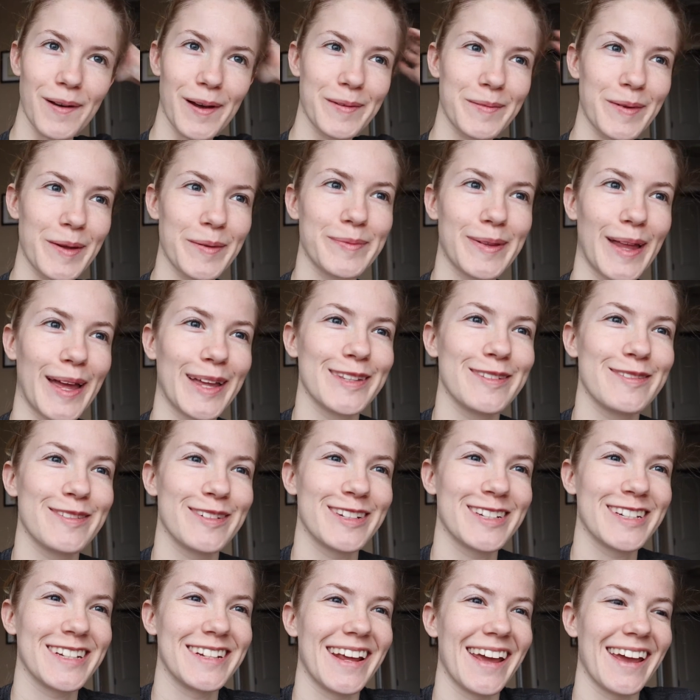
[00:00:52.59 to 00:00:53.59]
Well, my plans
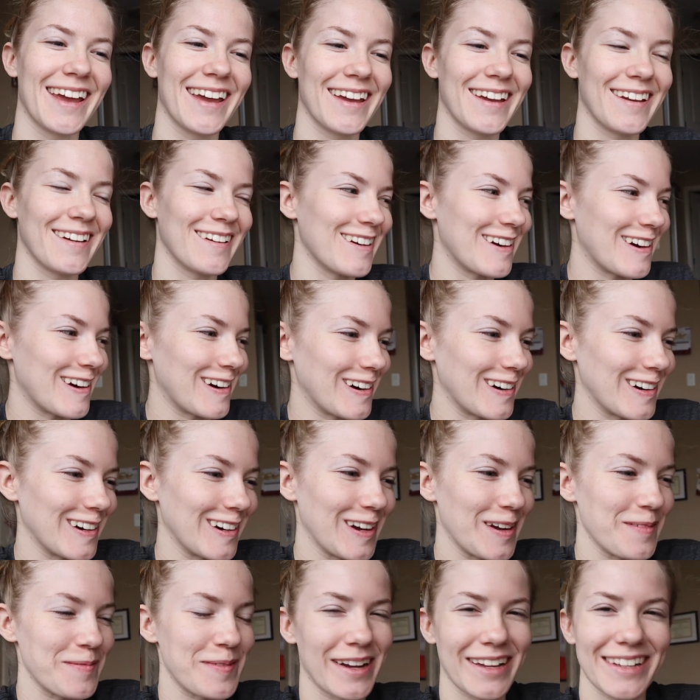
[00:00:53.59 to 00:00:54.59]
for today are
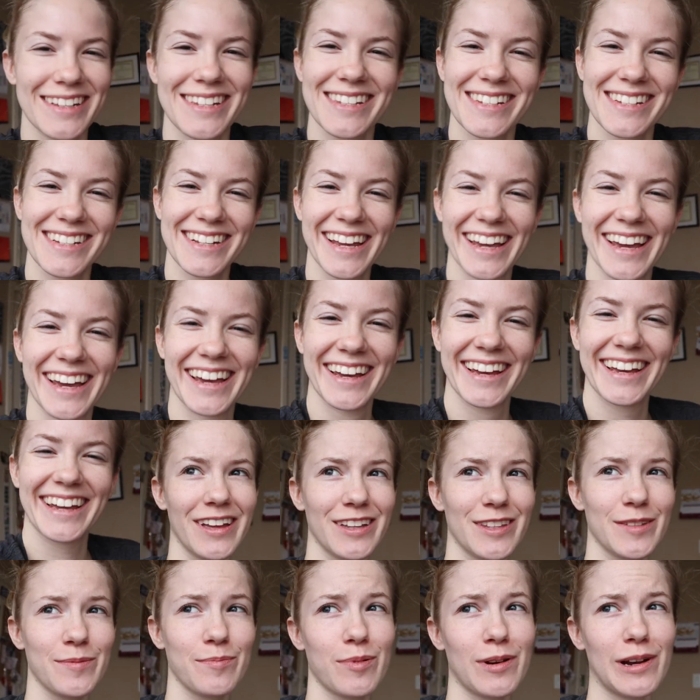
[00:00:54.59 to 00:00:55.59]
a bust.
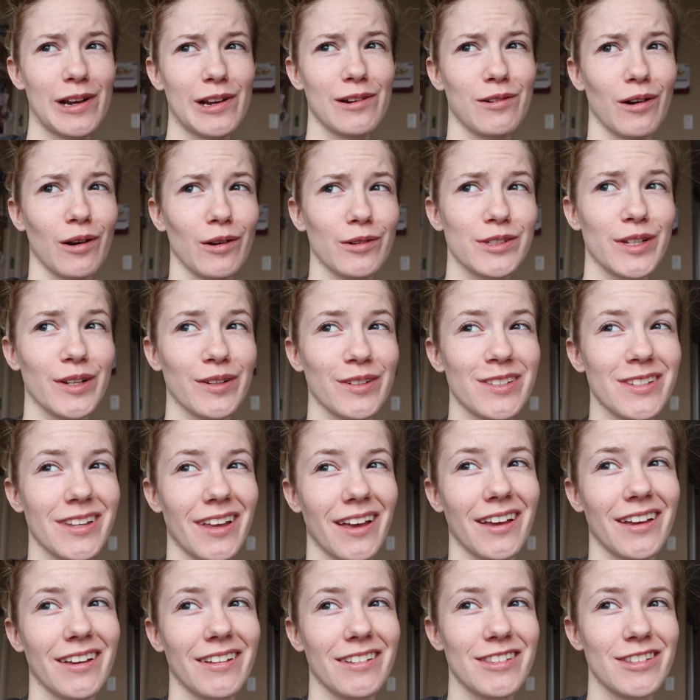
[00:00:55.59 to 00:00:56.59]
It's pretty gross
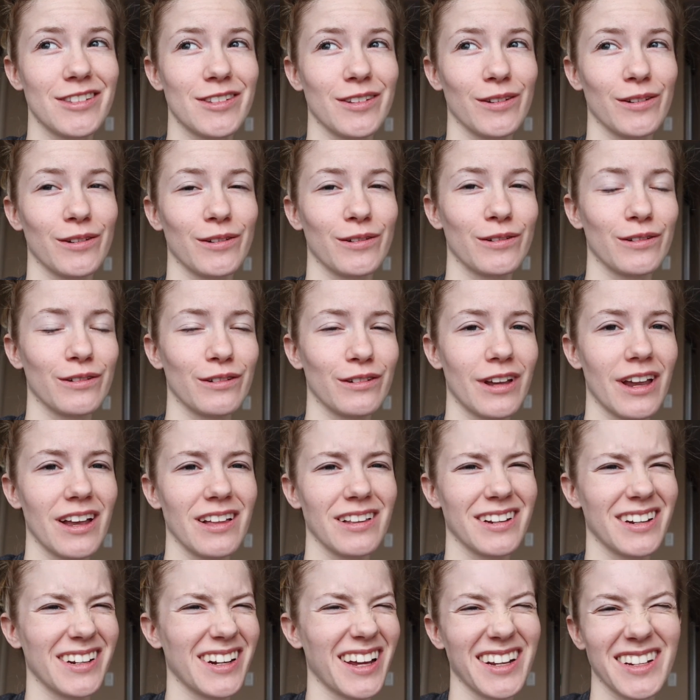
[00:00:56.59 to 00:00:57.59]
outside, so
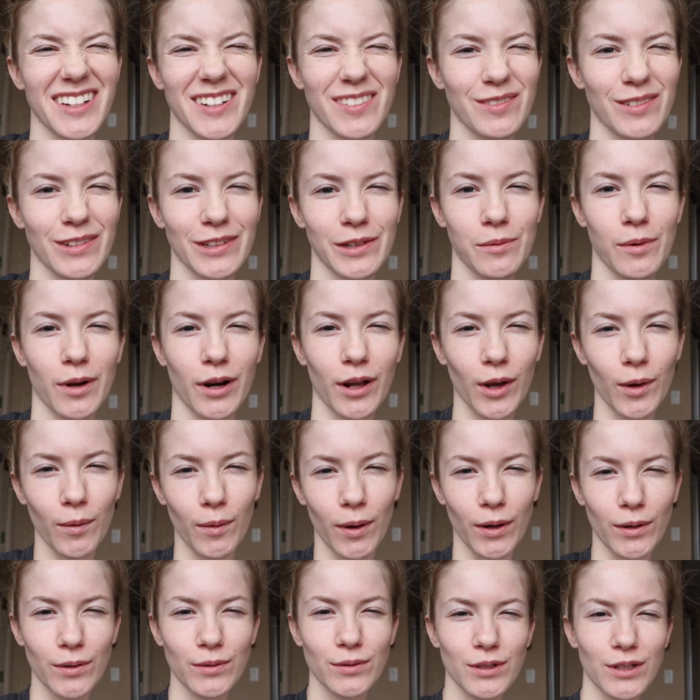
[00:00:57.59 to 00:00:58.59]
Caitlyn and I didn't really want to go
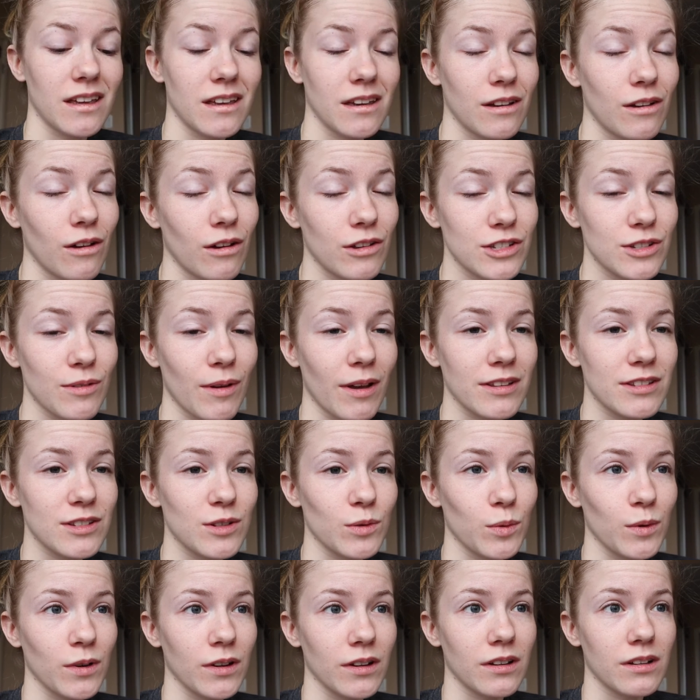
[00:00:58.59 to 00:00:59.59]
out. Gig also has
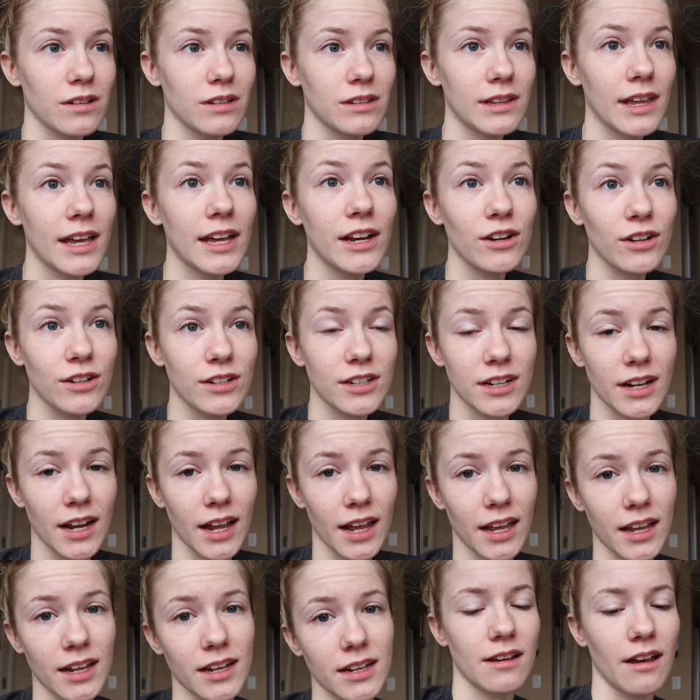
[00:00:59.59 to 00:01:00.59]
to work later
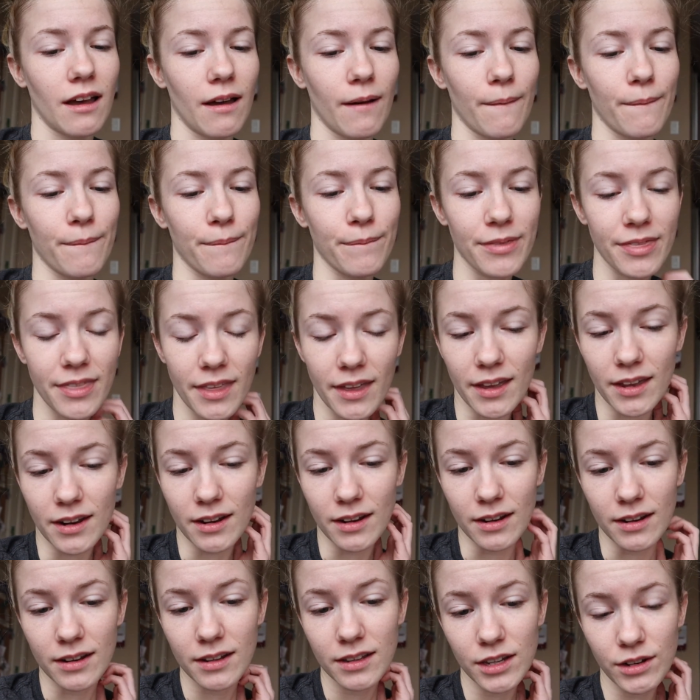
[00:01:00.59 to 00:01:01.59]
tonight um,
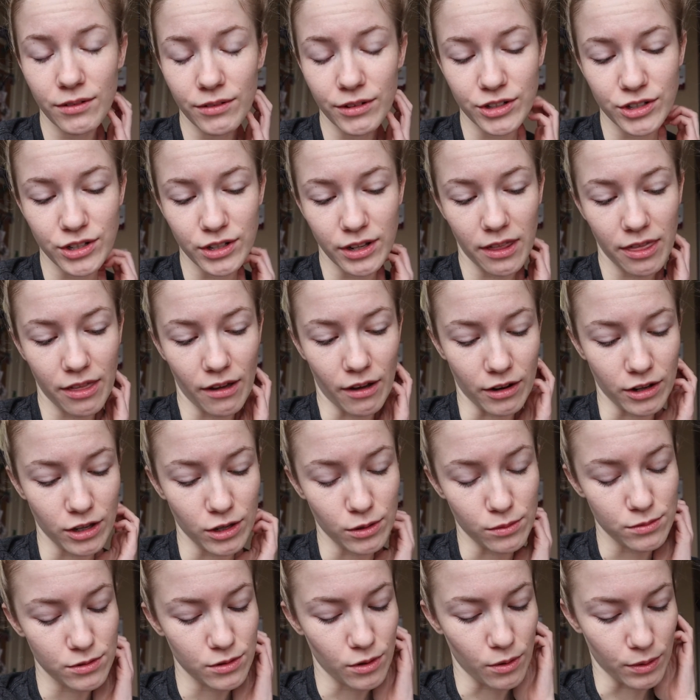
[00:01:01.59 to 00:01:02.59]
than he originally thought
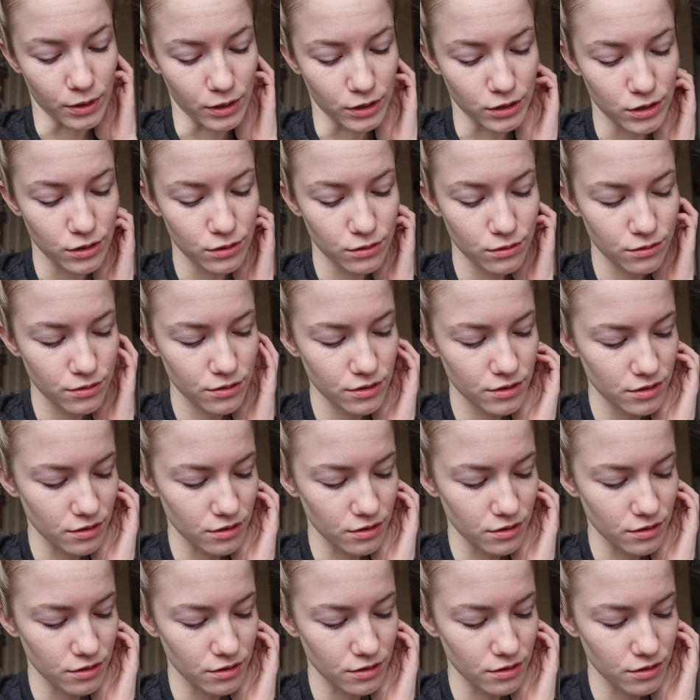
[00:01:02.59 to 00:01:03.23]
he was going to,